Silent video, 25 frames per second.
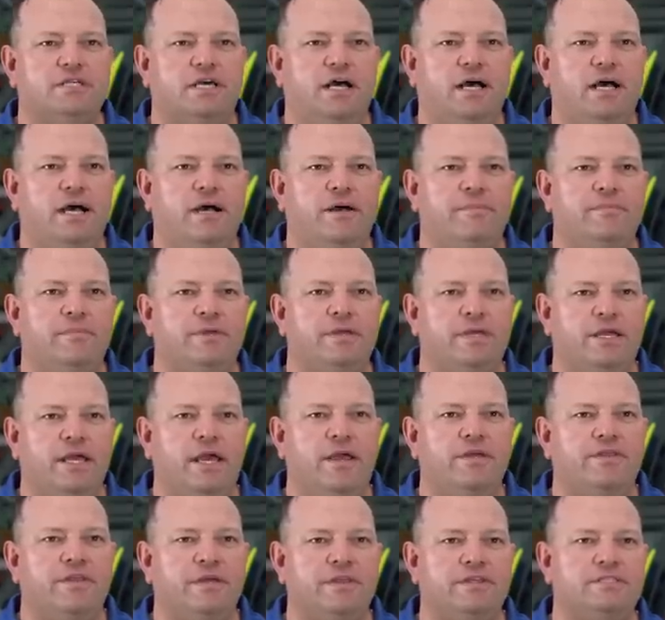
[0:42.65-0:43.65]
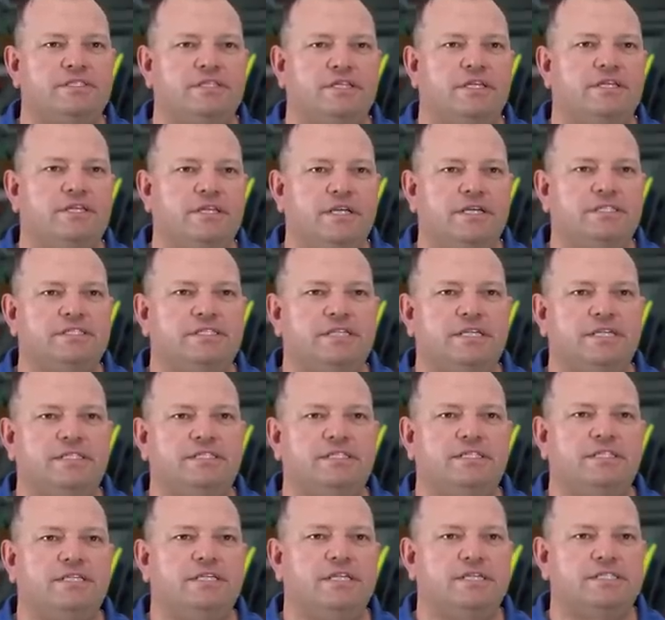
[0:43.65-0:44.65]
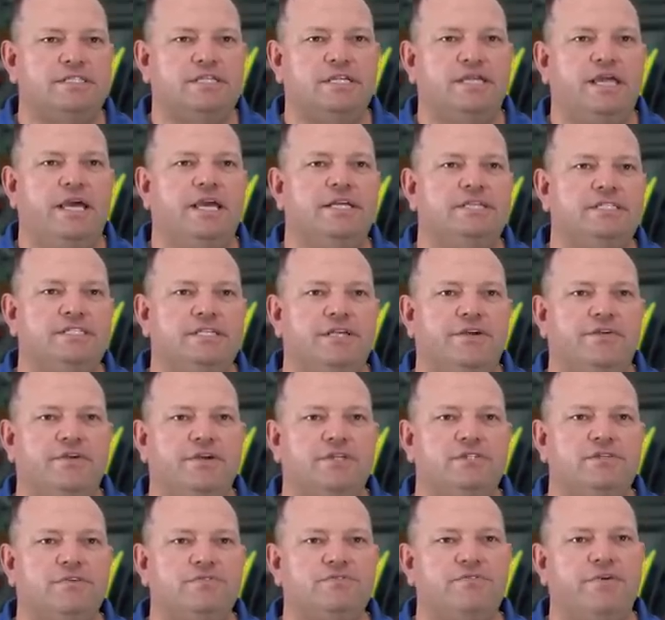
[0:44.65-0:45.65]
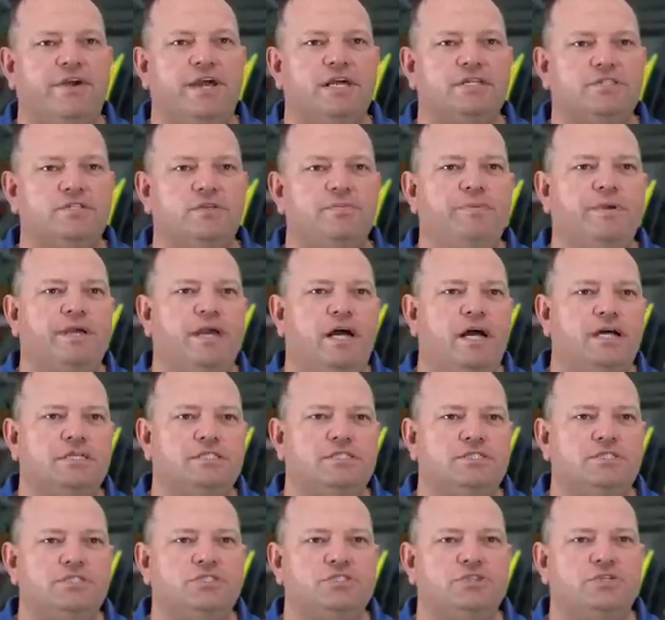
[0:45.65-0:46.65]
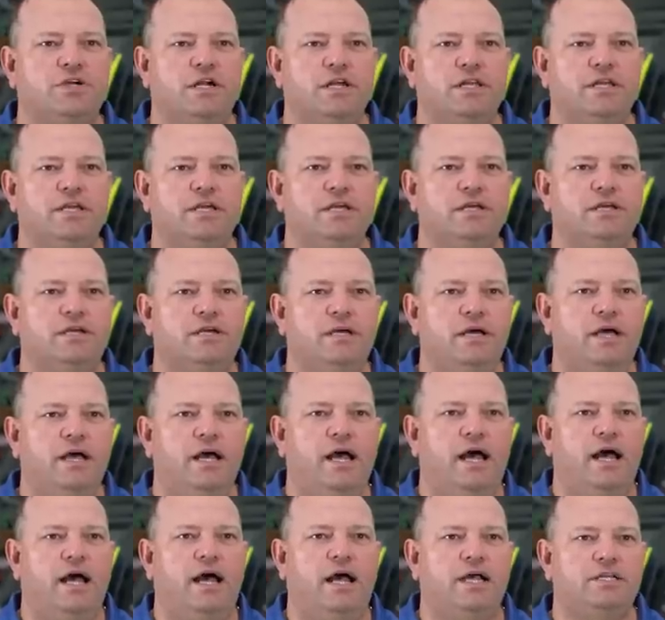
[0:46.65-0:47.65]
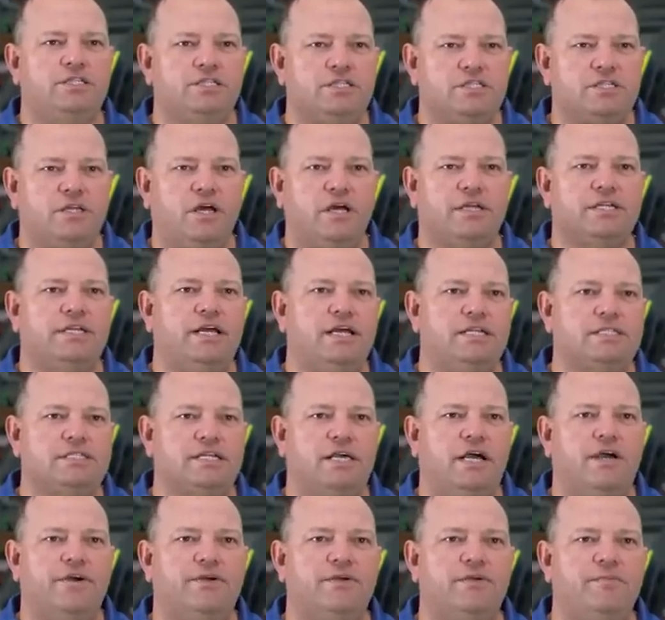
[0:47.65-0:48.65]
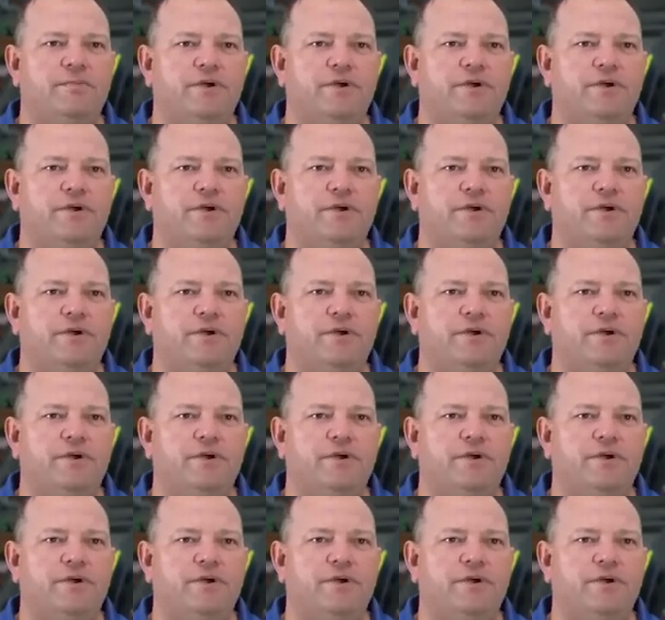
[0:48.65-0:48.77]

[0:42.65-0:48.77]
There's the sedan series of V8 supercars in Australia, just like NASCAR in